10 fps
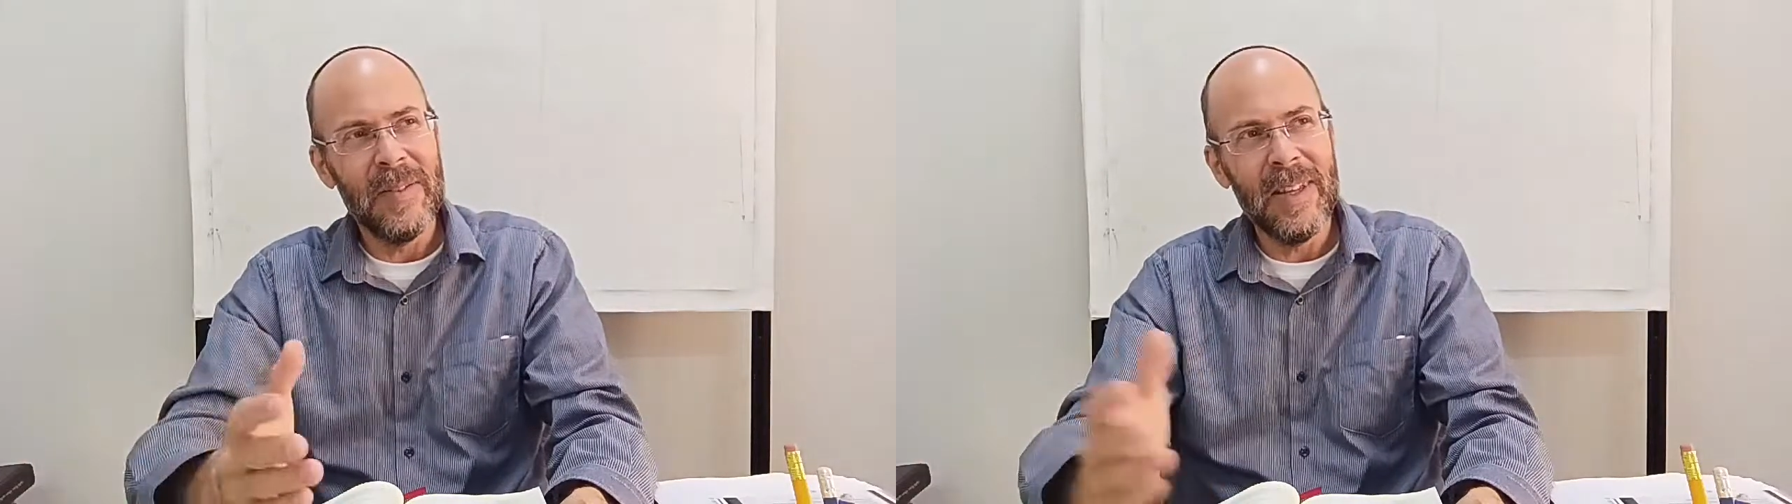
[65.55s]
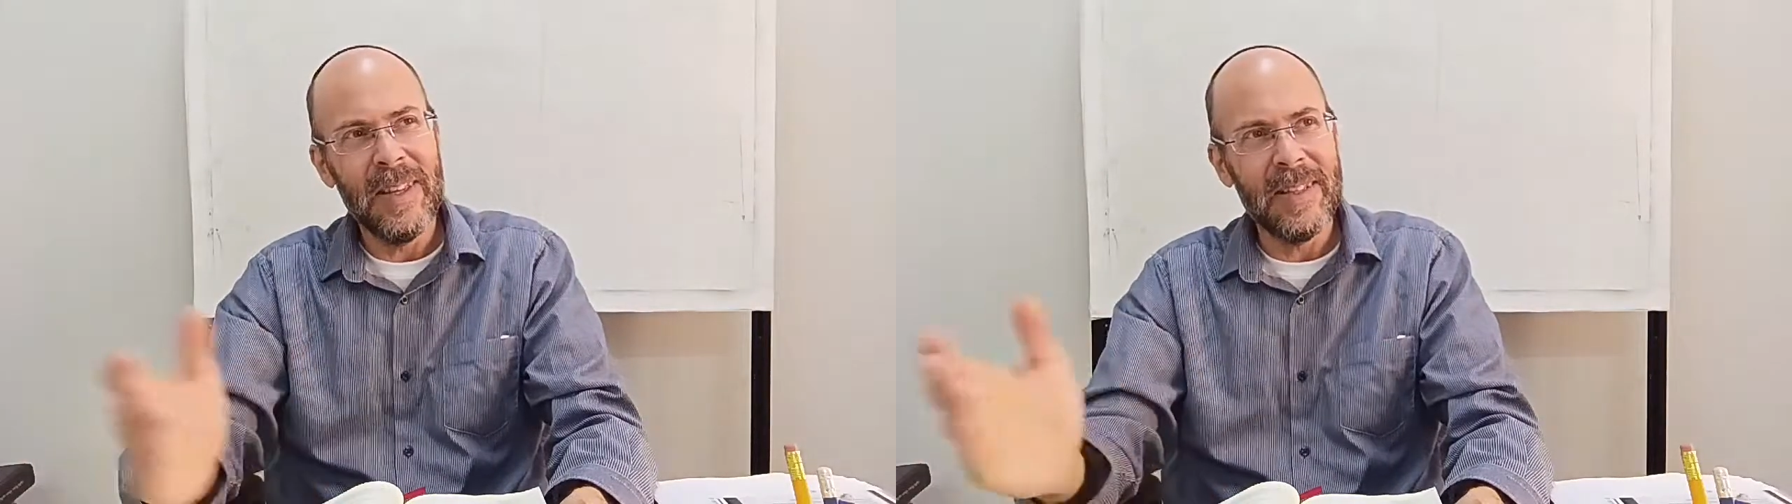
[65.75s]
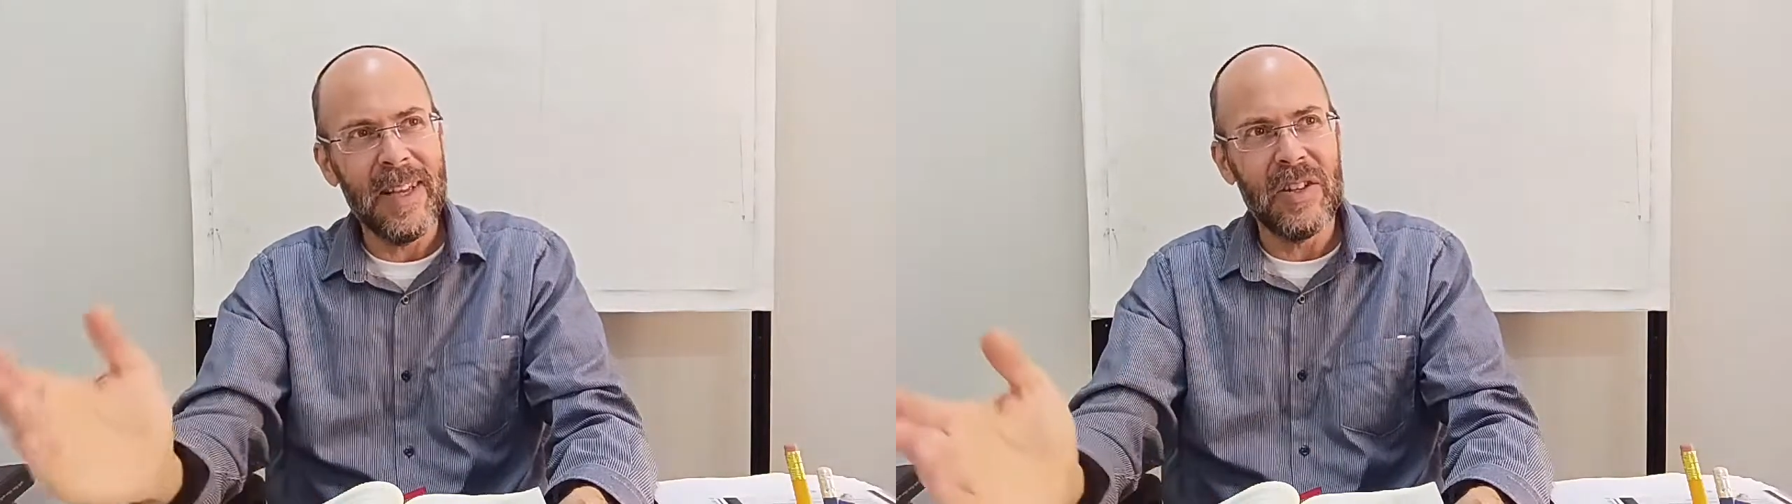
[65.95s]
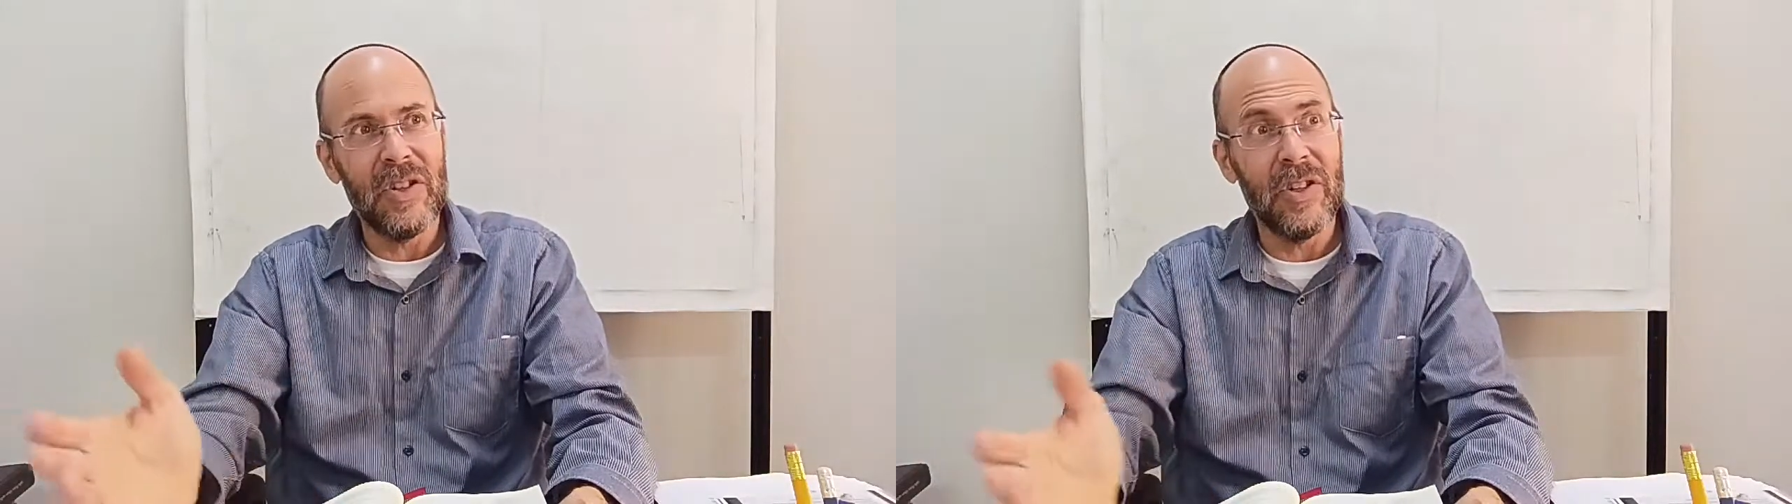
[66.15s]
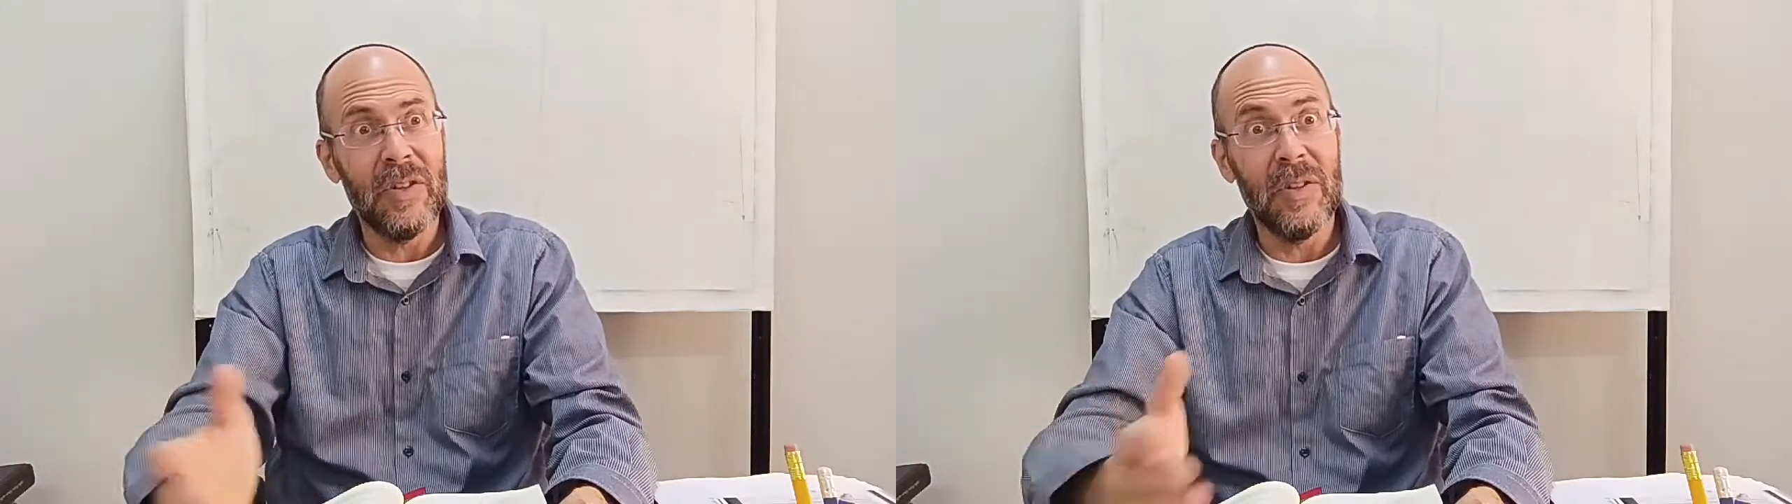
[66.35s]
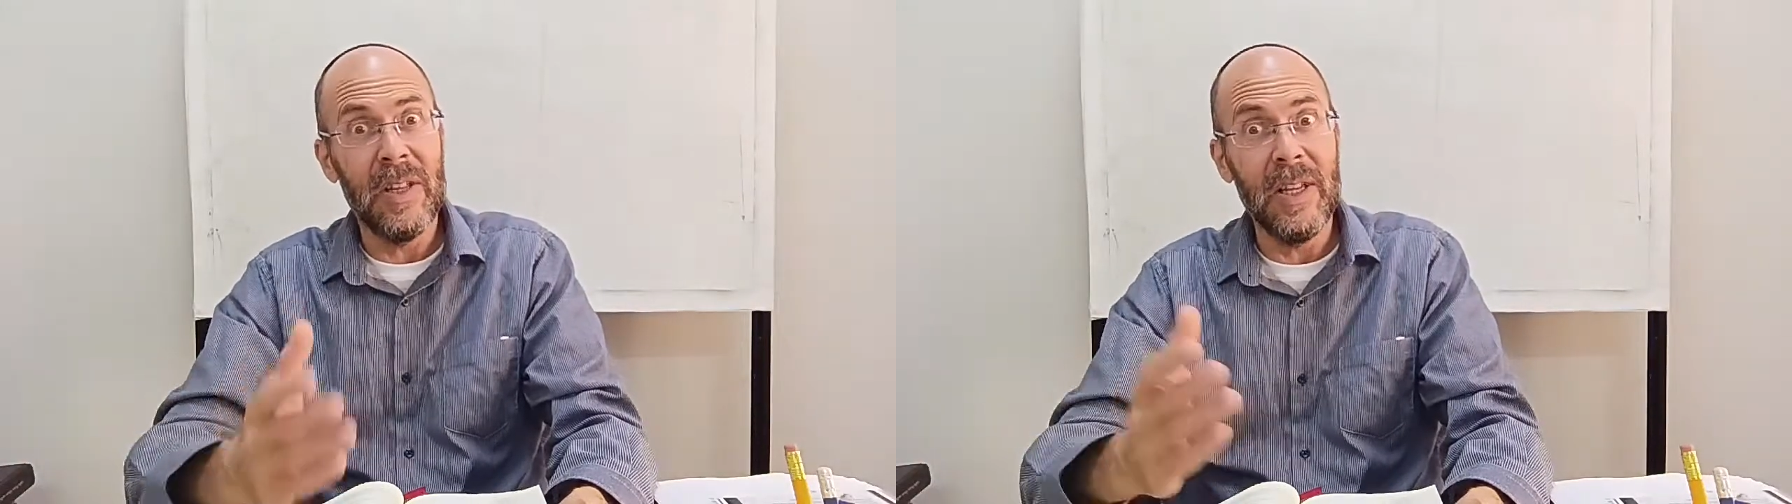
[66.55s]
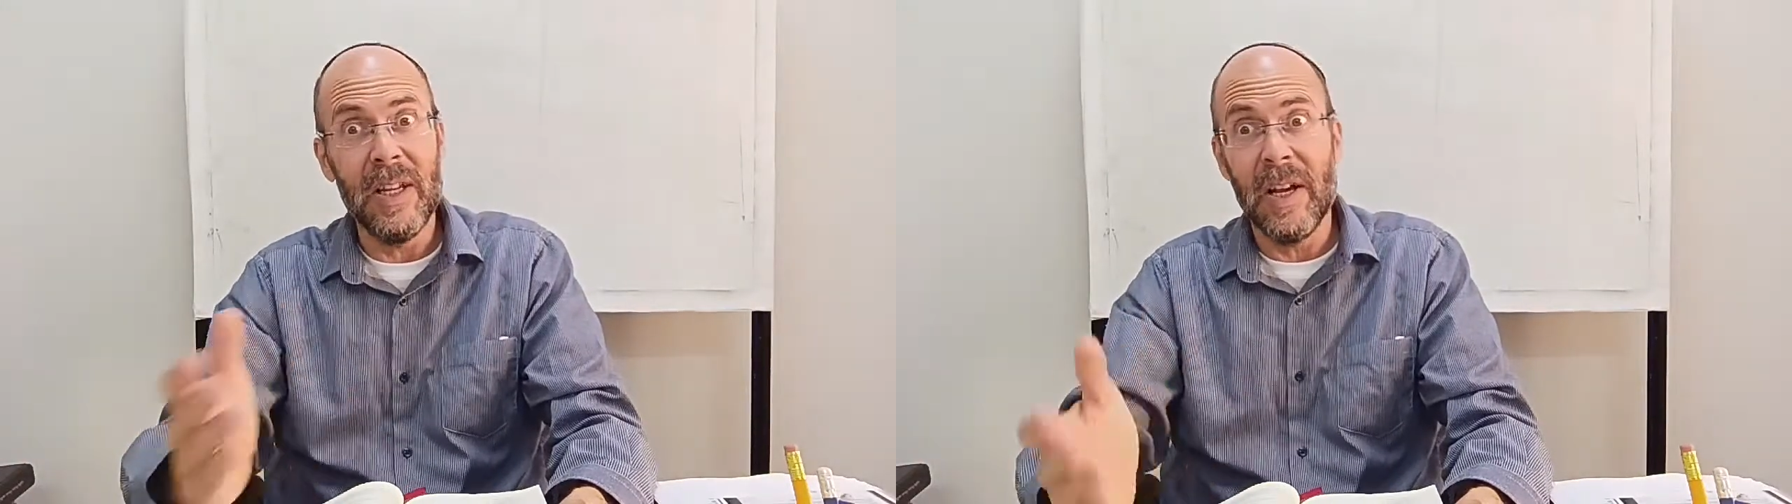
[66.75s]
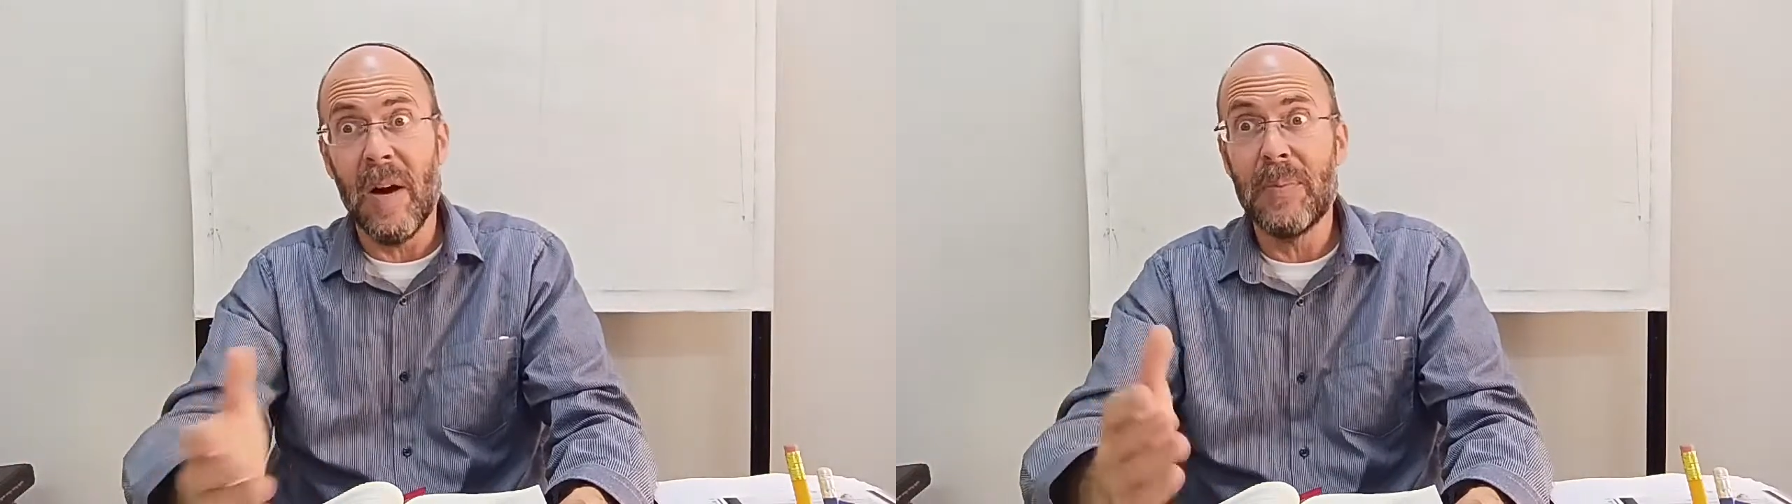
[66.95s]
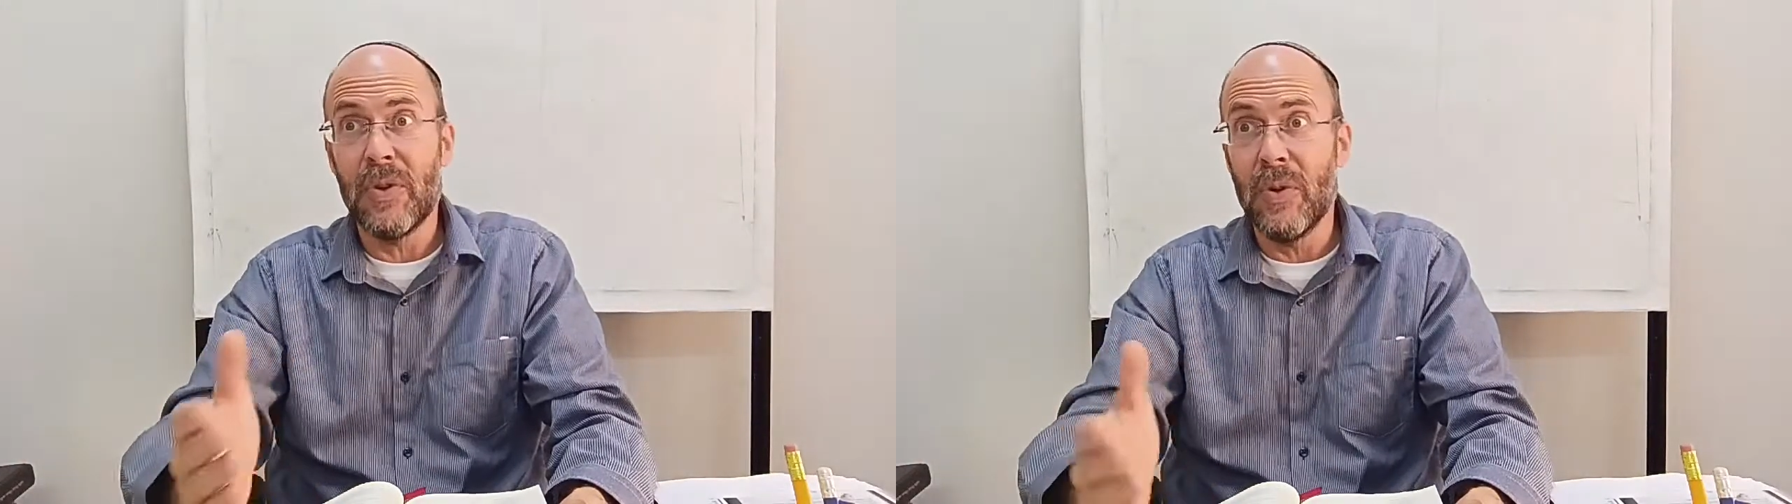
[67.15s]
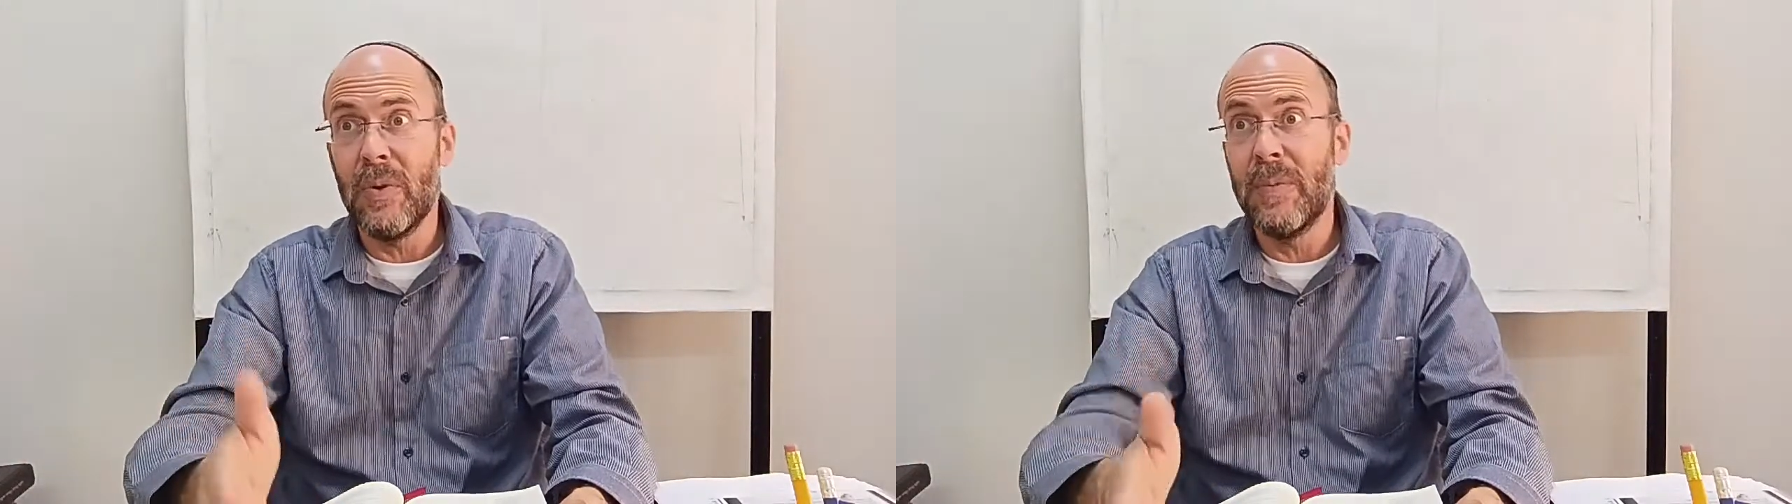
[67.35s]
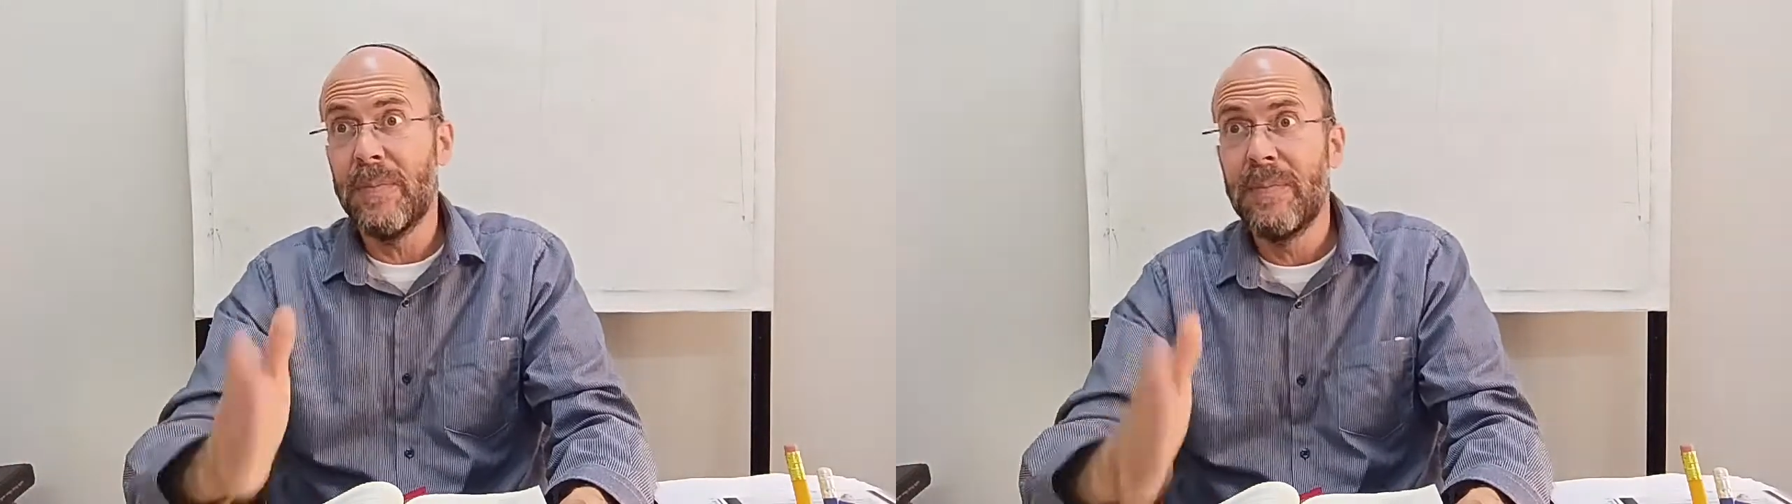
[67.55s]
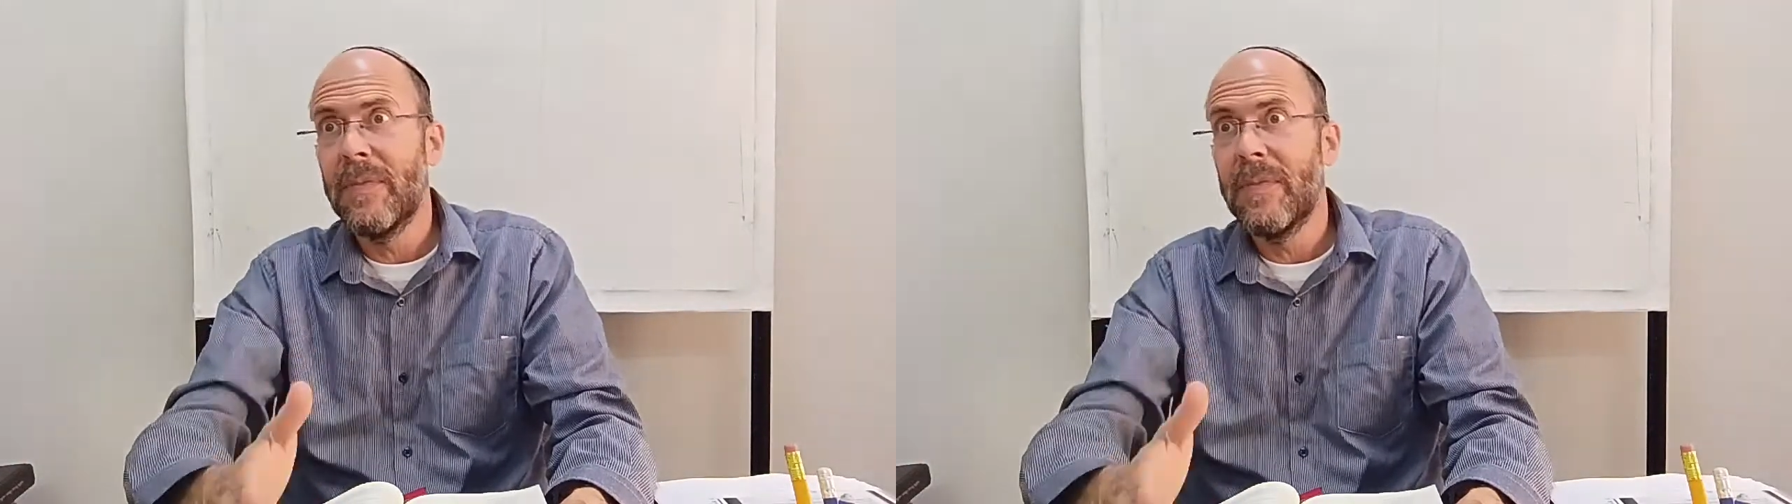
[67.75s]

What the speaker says: In the section leading up to